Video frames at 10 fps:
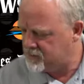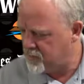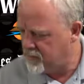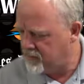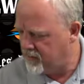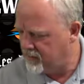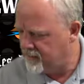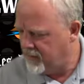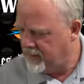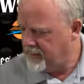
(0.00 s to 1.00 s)
worth
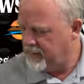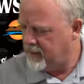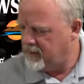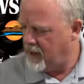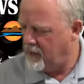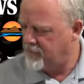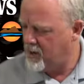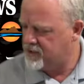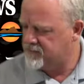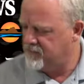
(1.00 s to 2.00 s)
of
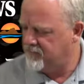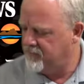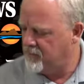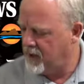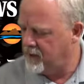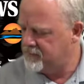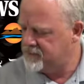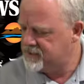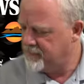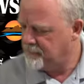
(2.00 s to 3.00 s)
non-perishable food
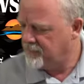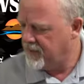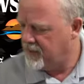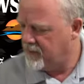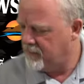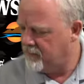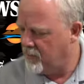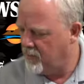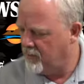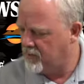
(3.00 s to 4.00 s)
items,
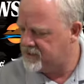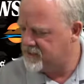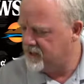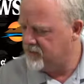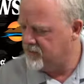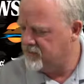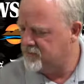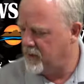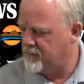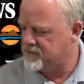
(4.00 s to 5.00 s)
we will extend your
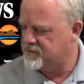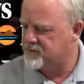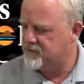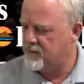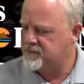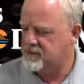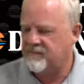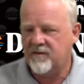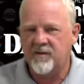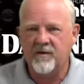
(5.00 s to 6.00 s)
newspaper subscription
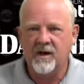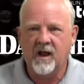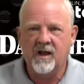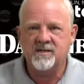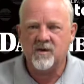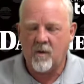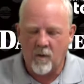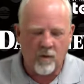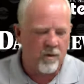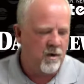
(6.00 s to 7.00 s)
for 30 days
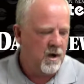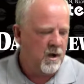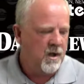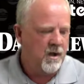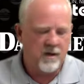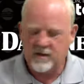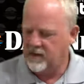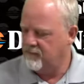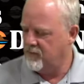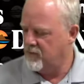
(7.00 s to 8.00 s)
or
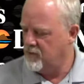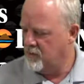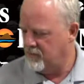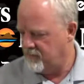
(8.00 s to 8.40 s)
give you a new one